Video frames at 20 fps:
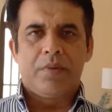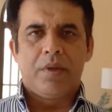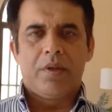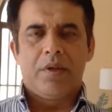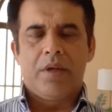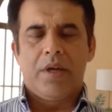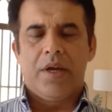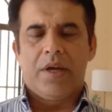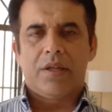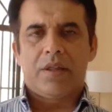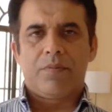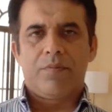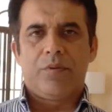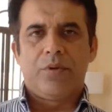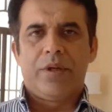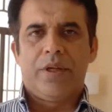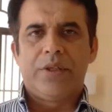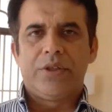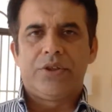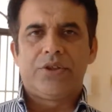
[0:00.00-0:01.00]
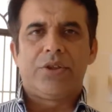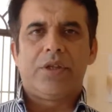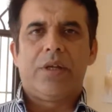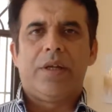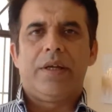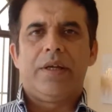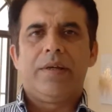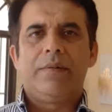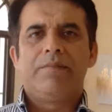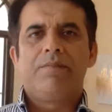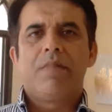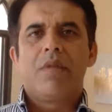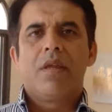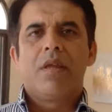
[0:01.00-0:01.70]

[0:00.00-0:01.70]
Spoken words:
exponentially,